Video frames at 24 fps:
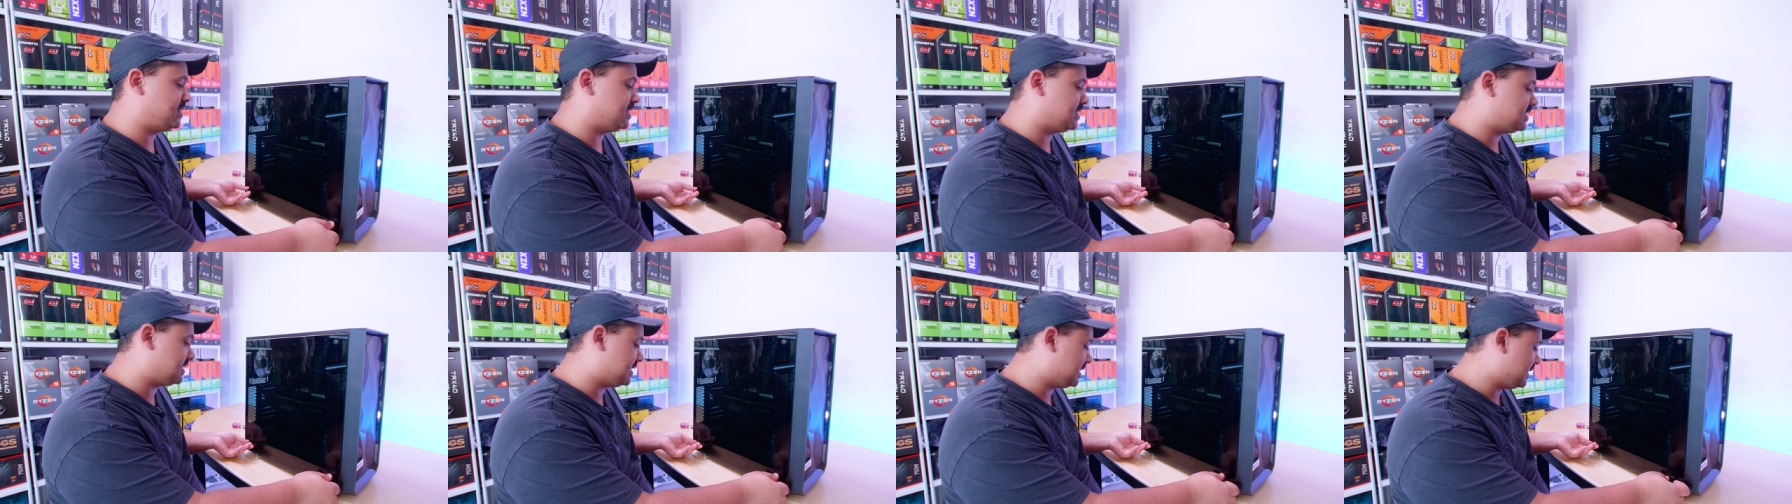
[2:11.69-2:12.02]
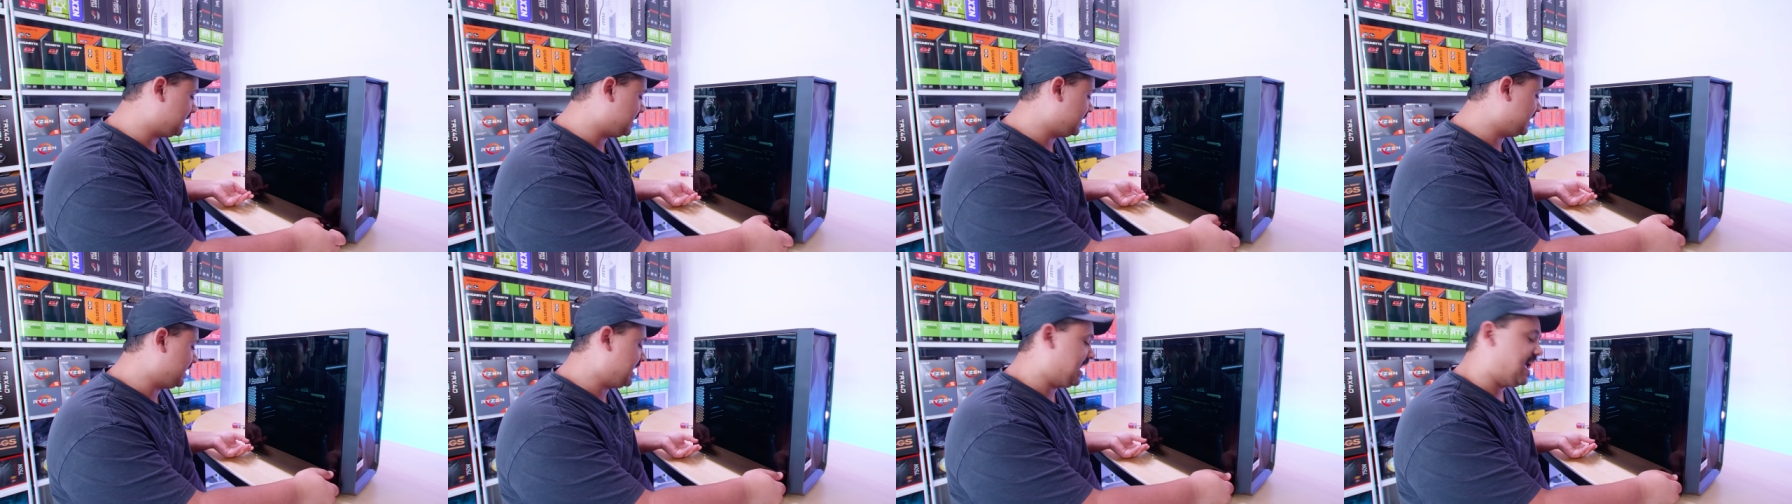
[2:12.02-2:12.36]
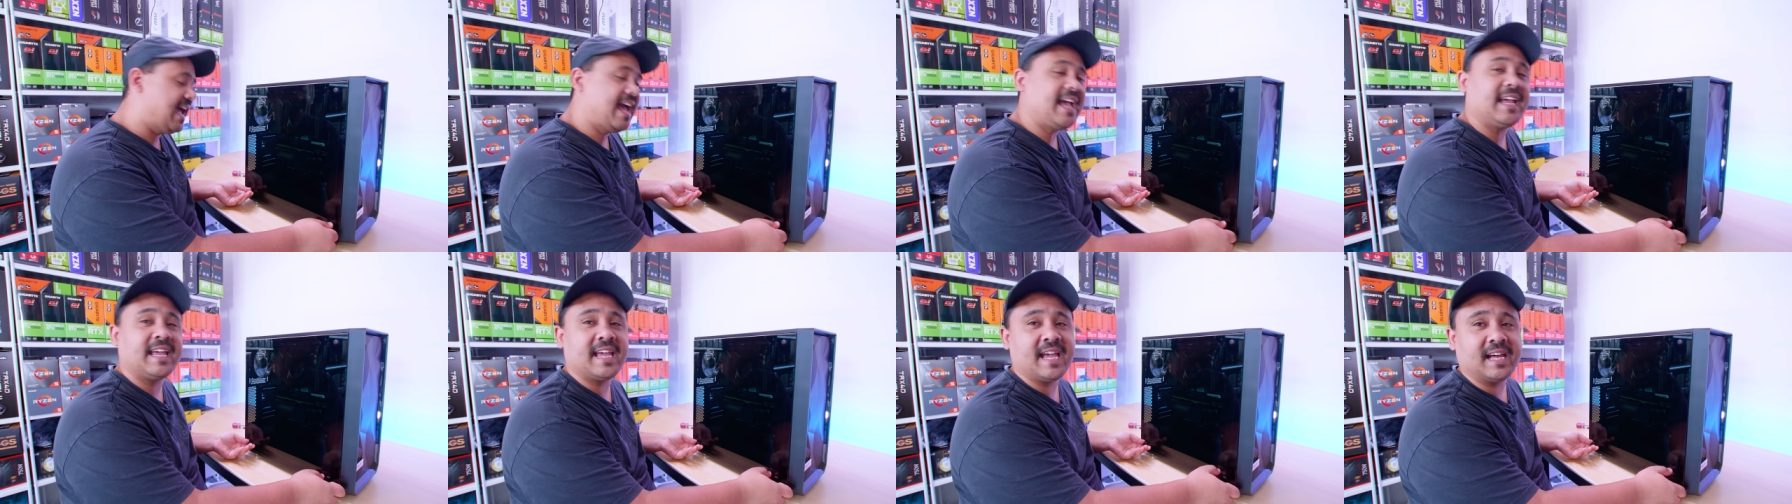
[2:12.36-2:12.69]
just
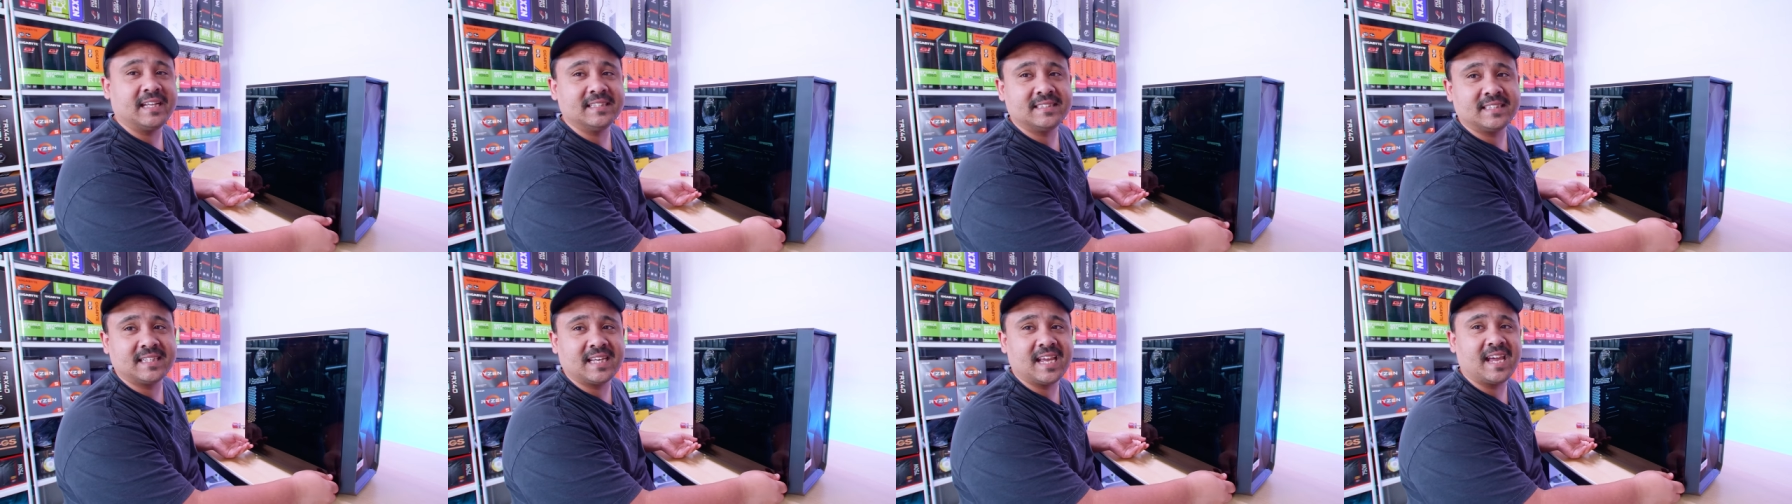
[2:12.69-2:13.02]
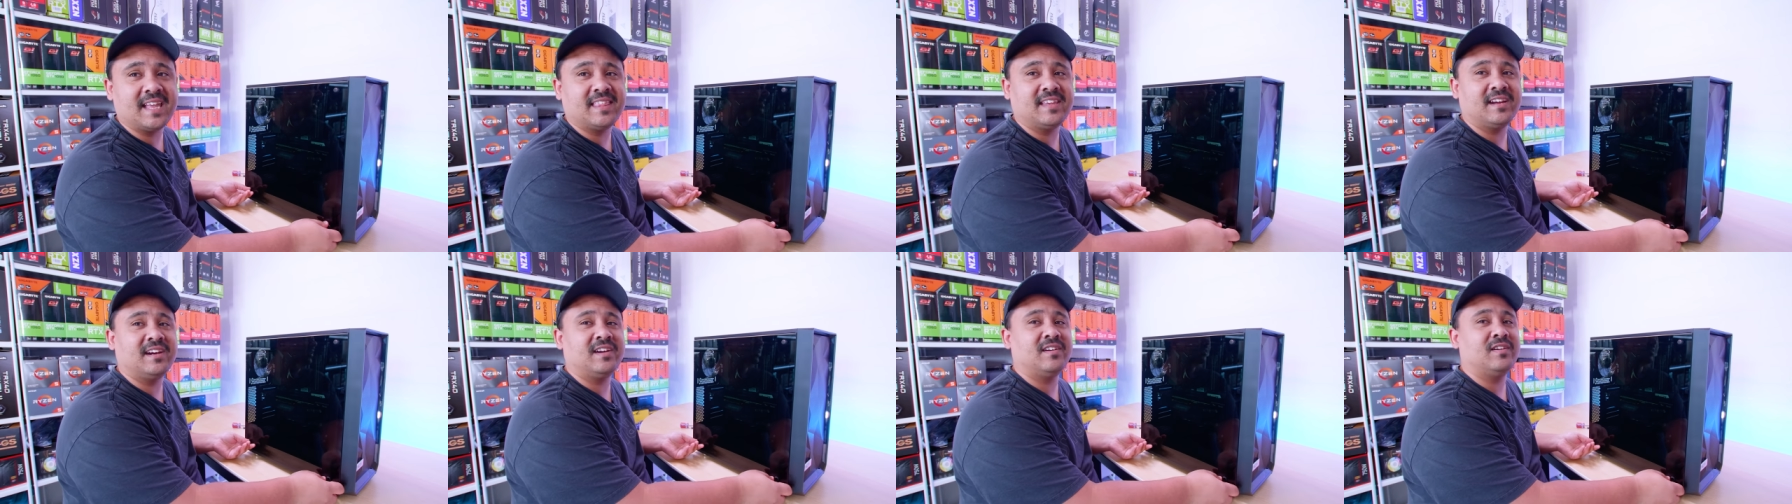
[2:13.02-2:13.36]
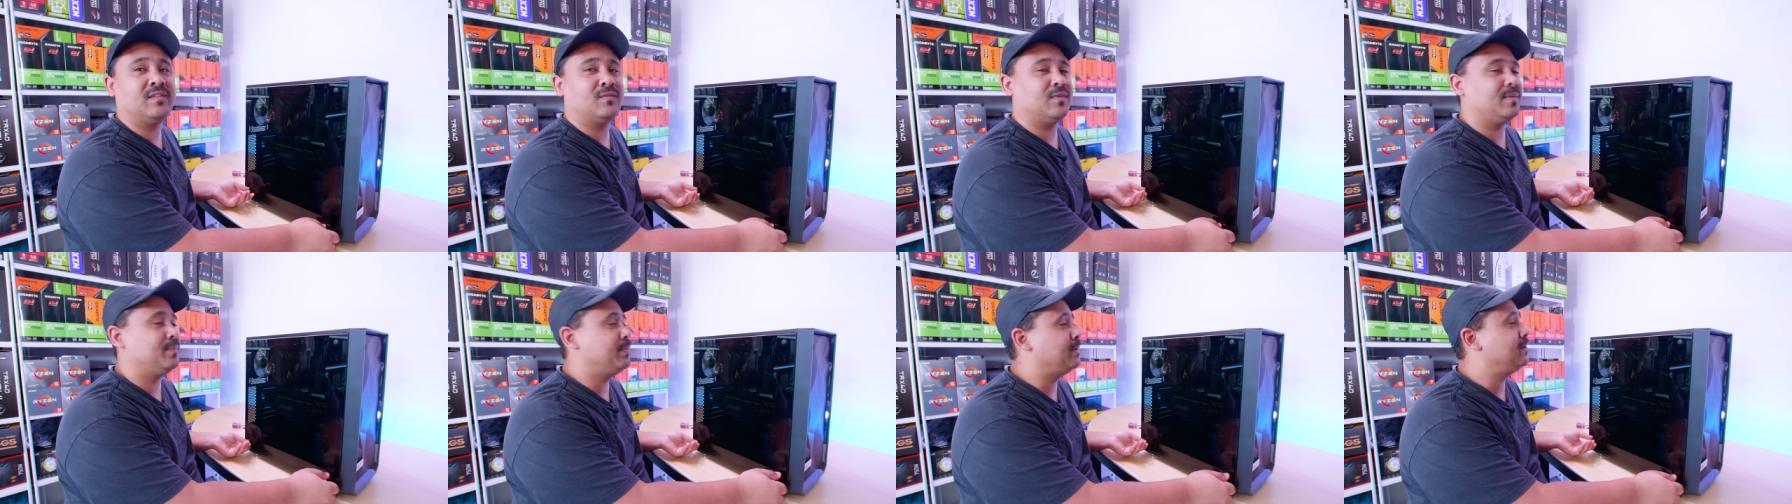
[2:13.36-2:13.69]
hang out together
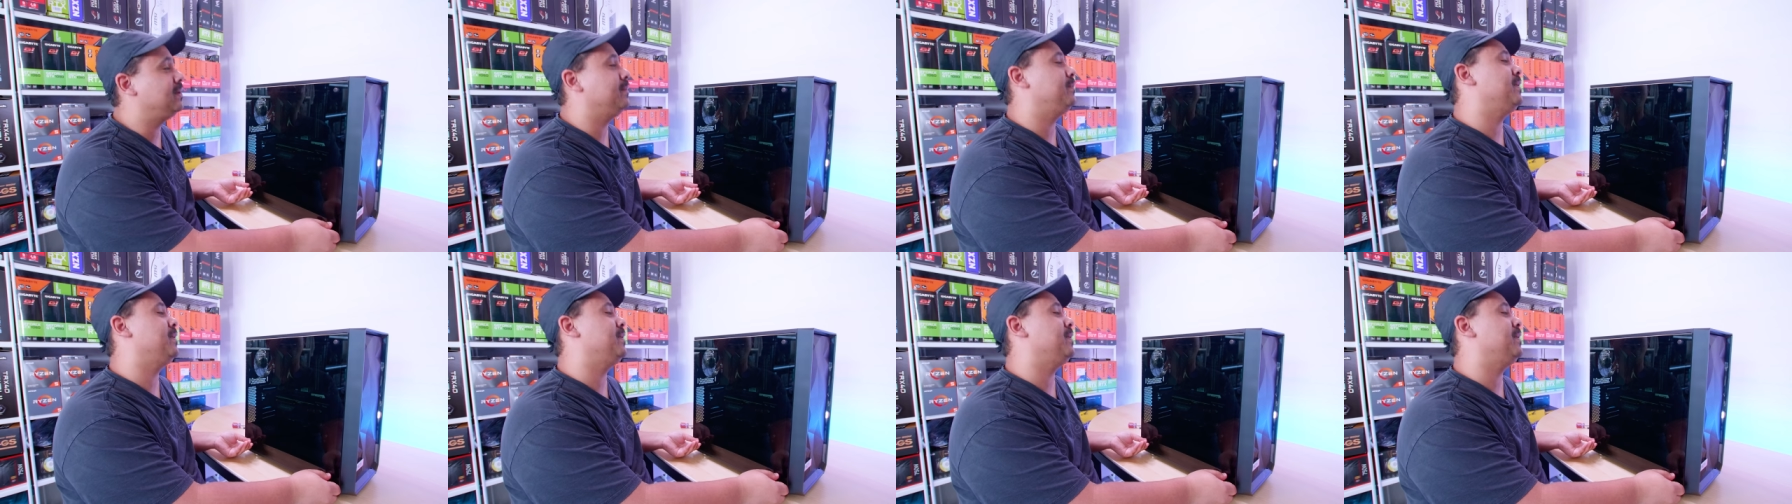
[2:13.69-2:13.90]
and we pull